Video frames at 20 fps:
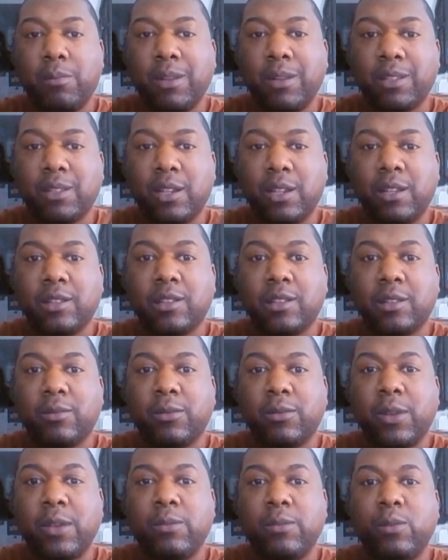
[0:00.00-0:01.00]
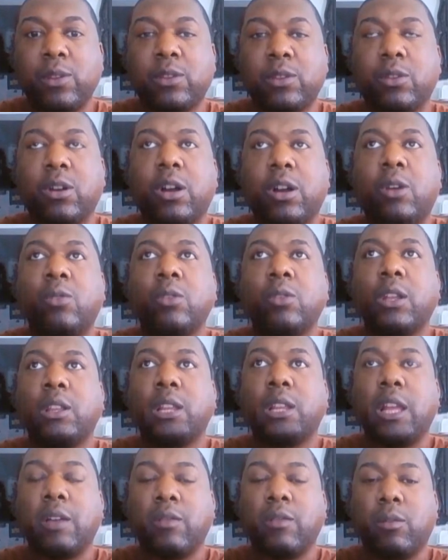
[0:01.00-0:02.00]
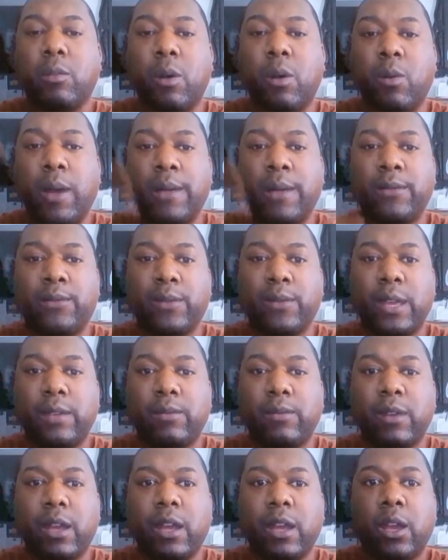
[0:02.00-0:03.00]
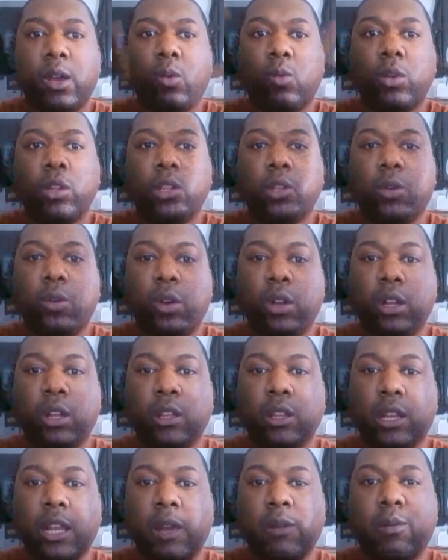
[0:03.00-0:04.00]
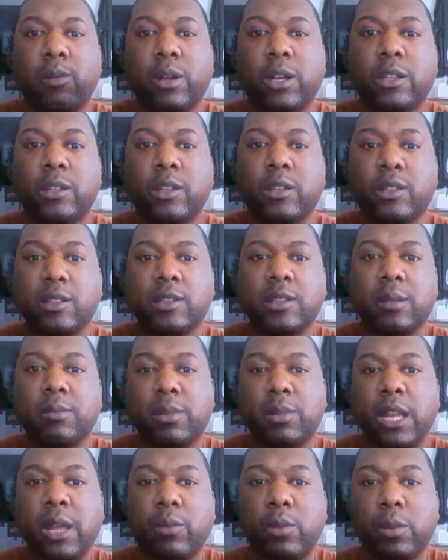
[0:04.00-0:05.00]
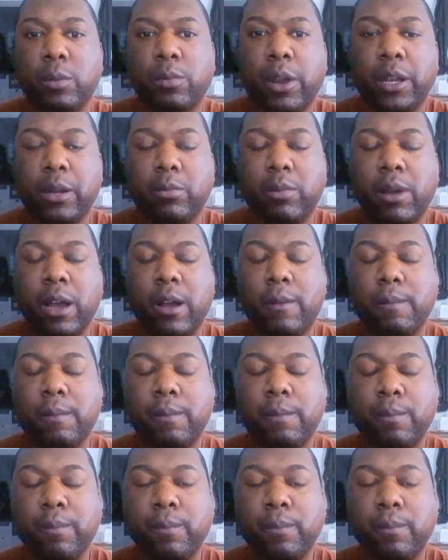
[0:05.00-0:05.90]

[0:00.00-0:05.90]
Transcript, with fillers: My son's faith went to a whole nother level. My wife's faith went to a whole nother level because this is something that we prayed about.